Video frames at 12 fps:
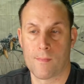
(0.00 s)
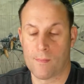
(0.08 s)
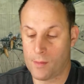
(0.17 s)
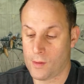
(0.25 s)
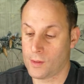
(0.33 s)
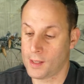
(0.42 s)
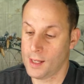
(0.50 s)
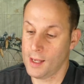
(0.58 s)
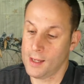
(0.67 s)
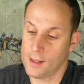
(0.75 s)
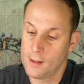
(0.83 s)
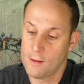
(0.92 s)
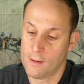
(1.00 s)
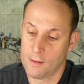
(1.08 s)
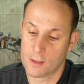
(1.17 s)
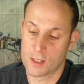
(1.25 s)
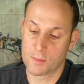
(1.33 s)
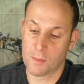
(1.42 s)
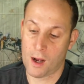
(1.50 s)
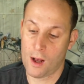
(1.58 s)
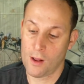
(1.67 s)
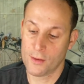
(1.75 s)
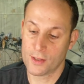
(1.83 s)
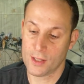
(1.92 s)
Okay,
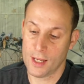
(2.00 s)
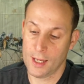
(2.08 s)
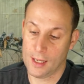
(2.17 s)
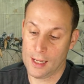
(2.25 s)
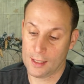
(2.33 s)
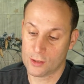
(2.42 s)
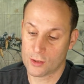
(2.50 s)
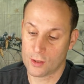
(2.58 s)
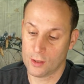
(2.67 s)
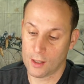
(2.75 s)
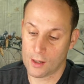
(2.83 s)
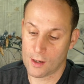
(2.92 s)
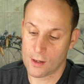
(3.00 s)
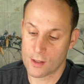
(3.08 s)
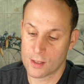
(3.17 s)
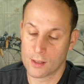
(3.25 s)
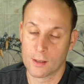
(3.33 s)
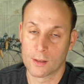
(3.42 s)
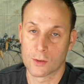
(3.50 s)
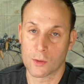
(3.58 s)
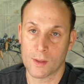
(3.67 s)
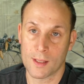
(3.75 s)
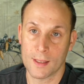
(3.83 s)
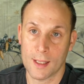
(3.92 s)
small to extra large,
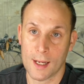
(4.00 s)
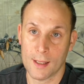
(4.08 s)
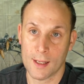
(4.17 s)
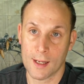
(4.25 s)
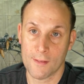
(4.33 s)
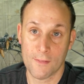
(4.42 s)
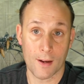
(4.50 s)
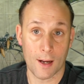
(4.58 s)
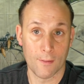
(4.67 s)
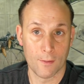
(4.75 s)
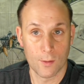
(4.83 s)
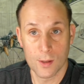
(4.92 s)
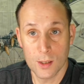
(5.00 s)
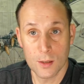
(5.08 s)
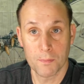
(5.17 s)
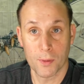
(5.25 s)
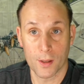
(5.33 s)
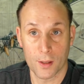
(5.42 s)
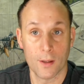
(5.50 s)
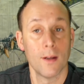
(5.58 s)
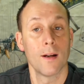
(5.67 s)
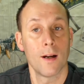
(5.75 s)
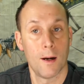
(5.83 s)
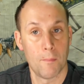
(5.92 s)
$29.95, which is pretty good,
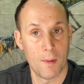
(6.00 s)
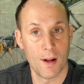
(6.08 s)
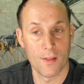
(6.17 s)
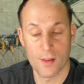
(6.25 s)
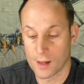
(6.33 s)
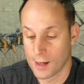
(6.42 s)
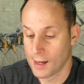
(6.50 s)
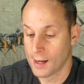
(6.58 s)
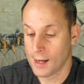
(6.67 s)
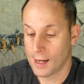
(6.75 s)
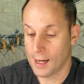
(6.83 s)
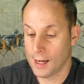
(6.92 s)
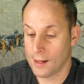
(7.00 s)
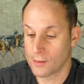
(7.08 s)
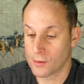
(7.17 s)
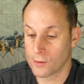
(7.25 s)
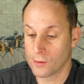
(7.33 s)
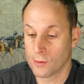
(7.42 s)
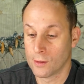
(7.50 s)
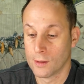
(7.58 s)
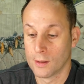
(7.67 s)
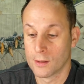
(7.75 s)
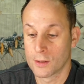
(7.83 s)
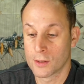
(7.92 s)
a month. And through
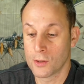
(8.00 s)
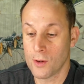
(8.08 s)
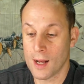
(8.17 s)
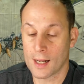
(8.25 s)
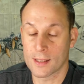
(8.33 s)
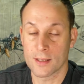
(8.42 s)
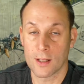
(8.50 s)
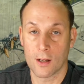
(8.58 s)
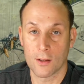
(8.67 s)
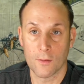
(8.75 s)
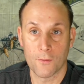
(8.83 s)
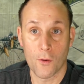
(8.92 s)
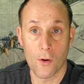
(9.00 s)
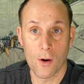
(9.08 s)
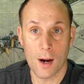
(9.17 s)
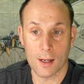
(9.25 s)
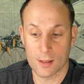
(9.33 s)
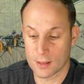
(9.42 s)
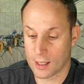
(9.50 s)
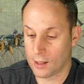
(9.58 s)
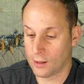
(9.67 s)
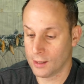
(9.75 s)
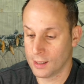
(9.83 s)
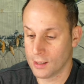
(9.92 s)
2XL to
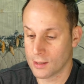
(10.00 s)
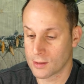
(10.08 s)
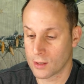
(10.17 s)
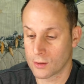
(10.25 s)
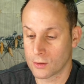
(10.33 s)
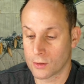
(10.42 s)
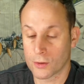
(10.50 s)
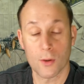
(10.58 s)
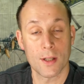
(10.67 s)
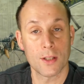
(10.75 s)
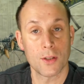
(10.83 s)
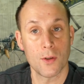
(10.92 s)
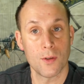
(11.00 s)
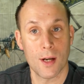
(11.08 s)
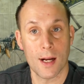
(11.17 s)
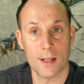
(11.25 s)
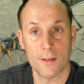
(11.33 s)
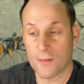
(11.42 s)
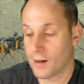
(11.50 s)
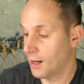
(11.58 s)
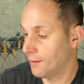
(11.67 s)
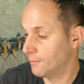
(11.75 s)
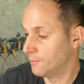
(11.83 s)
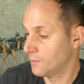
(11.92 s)
4XL is $32.95.